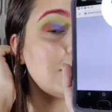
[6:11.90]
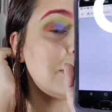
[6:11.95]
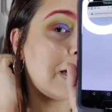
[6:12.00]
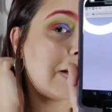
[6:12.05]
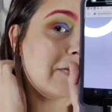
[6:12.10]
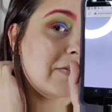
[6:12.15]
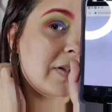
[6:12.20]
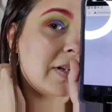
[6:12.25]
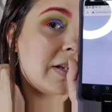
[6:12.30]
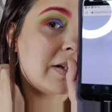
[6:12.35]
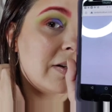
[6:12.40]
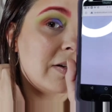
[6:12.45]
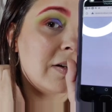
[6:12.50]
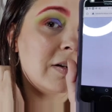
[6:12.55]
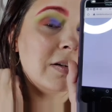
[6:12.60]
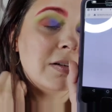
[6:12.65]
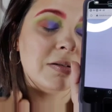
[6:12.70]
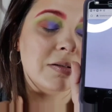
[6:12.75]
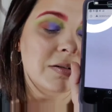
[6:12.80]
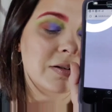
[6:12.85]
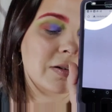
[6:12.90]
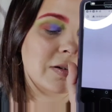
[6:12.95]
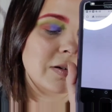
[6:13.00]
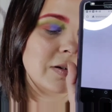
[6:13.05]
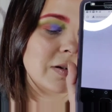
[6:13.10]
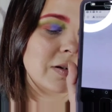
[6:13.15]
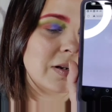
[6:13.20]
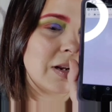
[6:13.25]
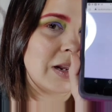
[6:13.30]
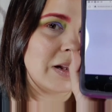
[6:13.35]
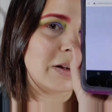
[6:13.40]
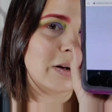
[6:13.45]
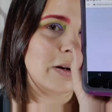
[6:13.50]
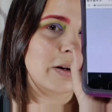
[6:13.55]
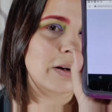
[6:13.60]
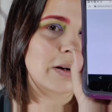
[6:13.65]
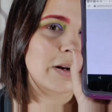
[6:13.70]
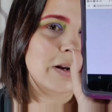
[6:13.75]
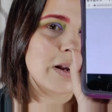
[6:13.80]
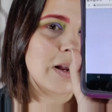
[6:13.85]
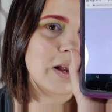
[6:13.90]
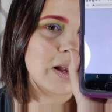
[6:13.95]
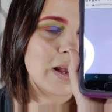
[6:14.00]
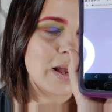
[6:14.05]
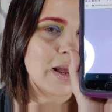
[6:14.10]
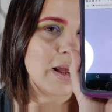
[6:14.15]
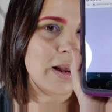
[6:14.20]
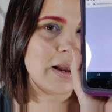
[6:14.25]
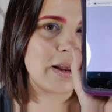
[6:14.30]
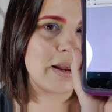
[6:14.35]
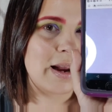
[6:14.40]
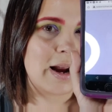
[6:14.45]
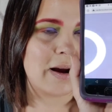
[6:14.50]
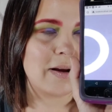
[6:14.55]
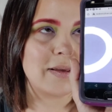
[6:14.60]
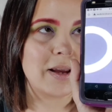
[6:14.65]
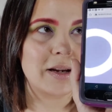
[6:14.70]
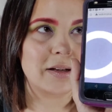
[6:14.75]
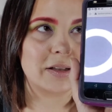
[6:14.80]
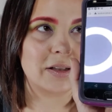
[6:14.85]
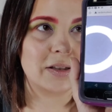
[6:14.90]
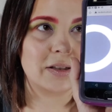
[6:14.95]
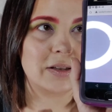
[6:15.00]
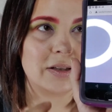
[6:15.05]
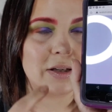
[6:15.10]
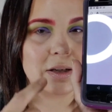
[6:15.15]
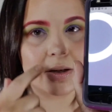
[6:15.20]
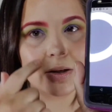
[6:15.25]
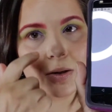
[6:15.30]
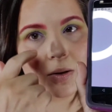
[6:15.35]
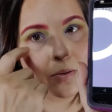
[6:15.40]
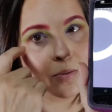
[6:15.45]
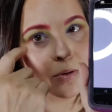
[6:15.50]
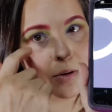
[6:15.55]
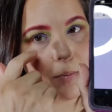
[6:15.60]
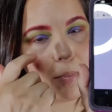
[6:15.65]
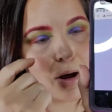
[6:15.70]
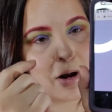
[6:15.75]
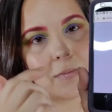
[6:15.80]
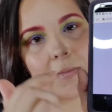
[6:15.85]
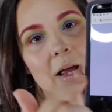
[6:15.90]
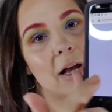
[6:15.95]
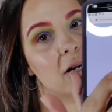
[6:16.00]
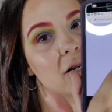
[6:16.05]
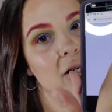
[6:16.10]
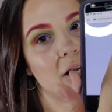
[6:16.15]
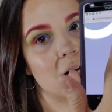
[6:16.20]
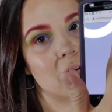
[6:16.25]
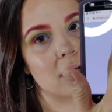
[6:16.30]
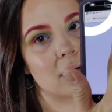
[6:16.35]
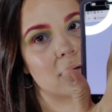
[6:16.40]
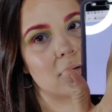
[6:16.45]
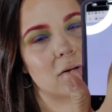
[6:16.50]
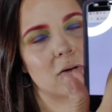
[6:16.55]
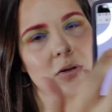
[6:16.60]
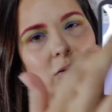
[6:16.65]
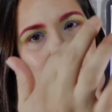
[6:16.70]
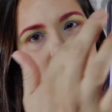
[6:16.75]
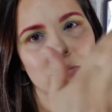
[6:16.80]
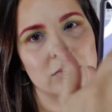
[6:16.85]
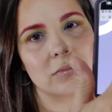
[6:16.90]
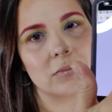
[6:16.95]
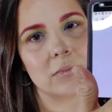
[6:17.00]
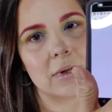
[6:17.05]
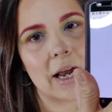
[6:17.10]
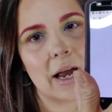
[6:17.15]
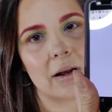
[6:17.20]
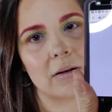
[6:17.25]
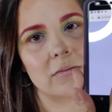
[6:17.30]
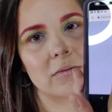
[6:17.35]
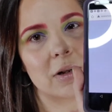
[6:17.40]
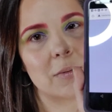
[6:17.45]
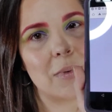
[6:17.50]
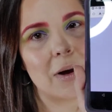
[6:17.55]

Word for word: we have the inner color. Now let's do the bottom lash line. Yeah, the